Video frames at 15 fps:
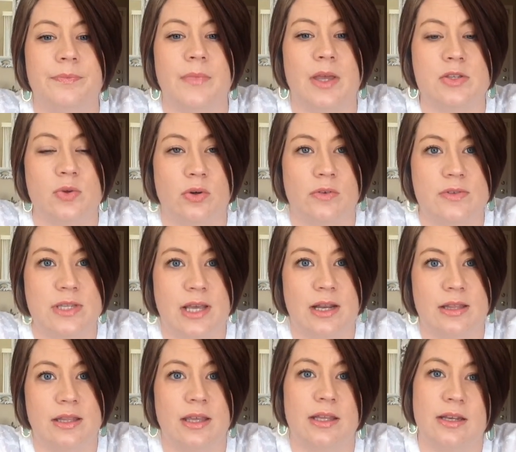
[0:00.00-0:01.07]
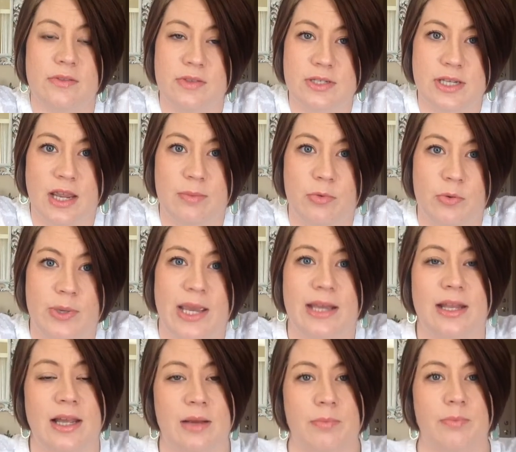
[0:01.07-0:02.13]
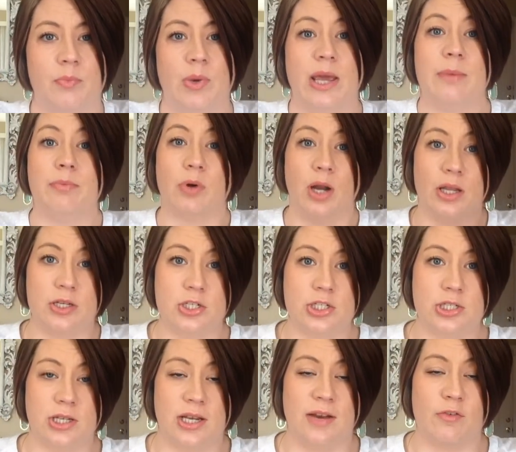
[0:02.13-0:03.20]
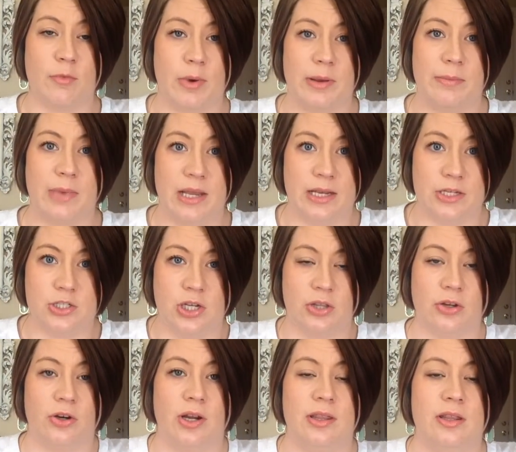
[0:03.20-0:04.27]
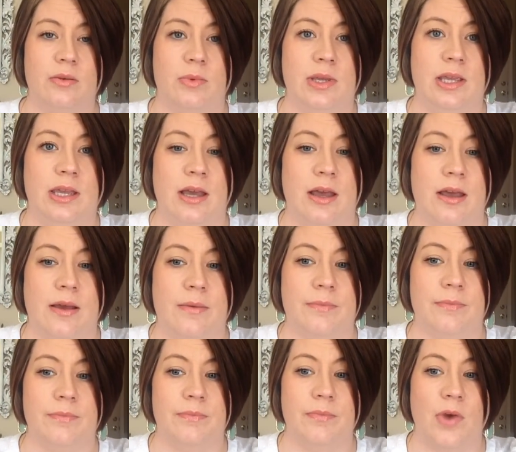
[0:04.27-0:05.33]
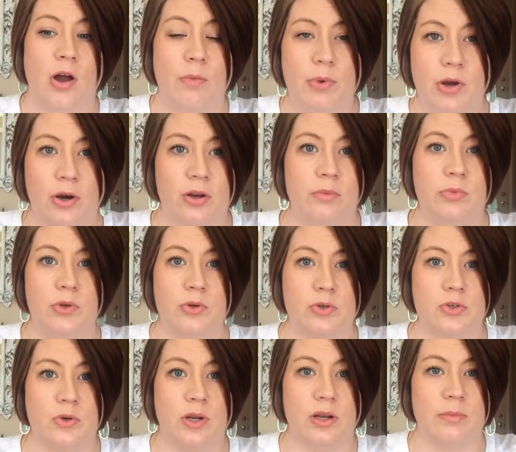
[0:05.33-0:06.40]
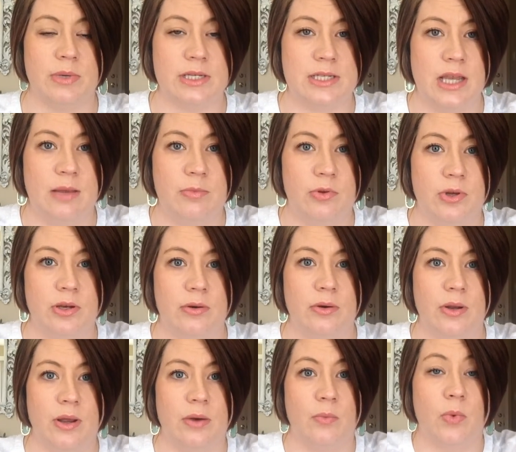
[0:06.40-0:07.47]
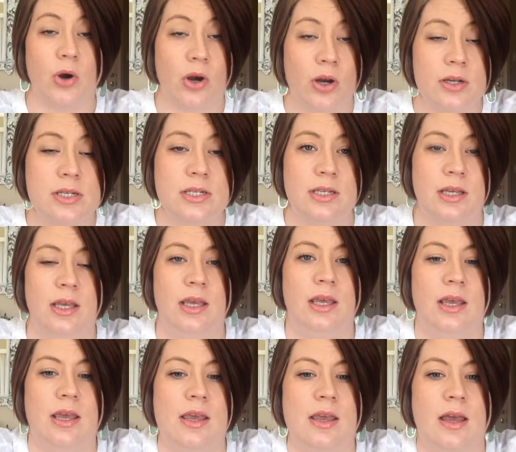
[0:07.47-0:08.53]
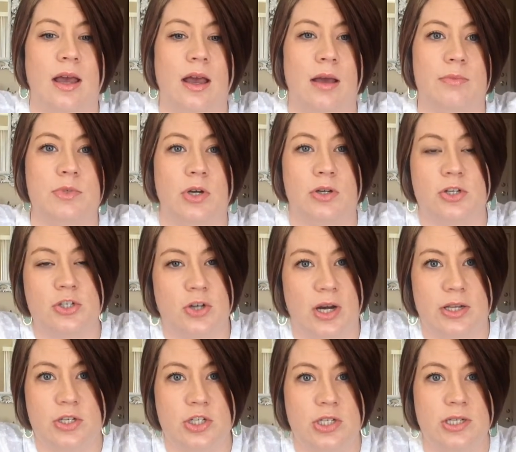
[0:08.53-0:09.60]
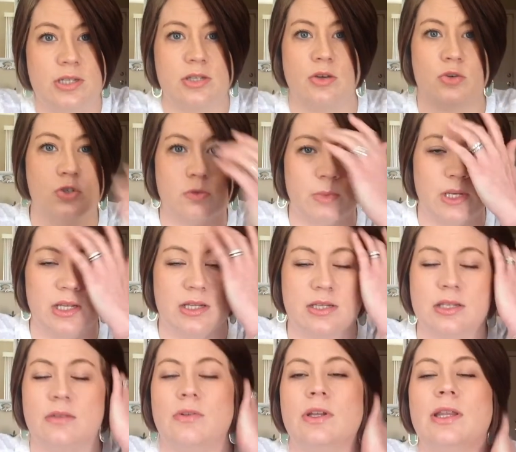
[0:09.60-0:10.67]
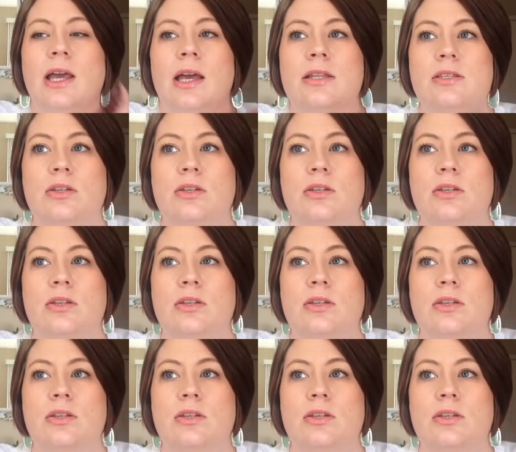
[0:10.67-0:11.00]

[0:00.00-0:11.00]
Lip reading: I sort of sat at the end of the table. We had brunch, and everybody met each other, and then we all put our computers around a big table and worked, talked strategy and social media and stuff like that.